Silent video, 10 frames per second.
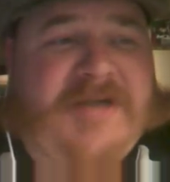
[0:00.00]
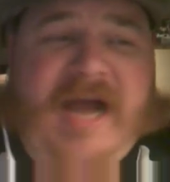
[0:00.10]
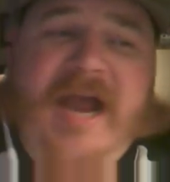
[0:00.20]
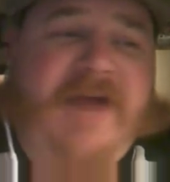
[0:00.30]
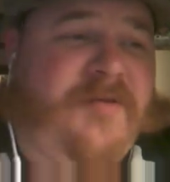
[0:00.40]

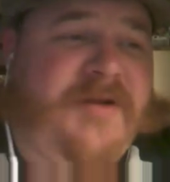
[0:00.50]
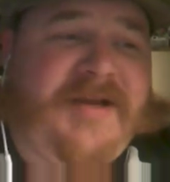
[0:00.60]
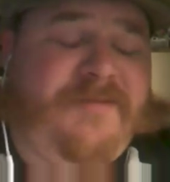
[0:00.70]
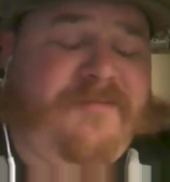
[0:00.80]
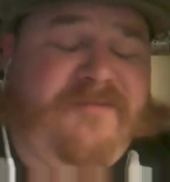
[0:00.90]
I have only
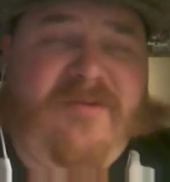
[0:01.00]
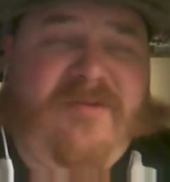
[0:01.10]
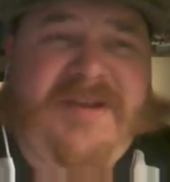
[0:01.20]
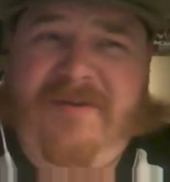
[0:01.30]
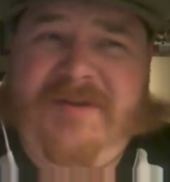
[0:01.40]

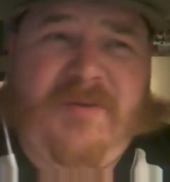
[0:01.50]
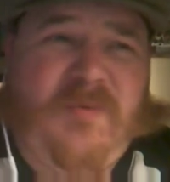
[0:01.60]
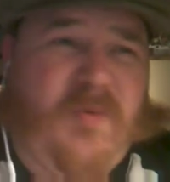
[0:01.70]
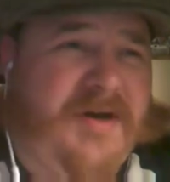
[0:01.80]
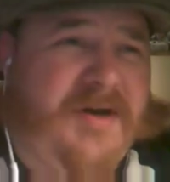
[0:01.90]

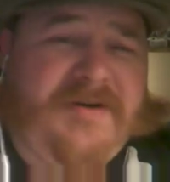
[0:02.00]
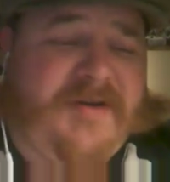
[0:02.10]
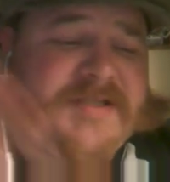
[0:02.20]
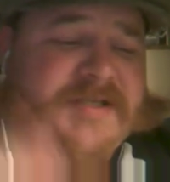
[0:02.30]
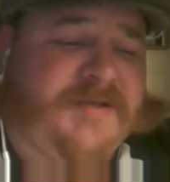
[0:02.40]
one
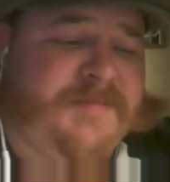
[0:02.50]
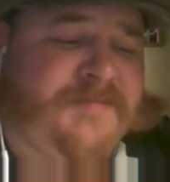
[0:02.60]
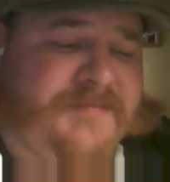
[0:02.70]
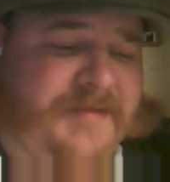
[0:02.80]
criticism.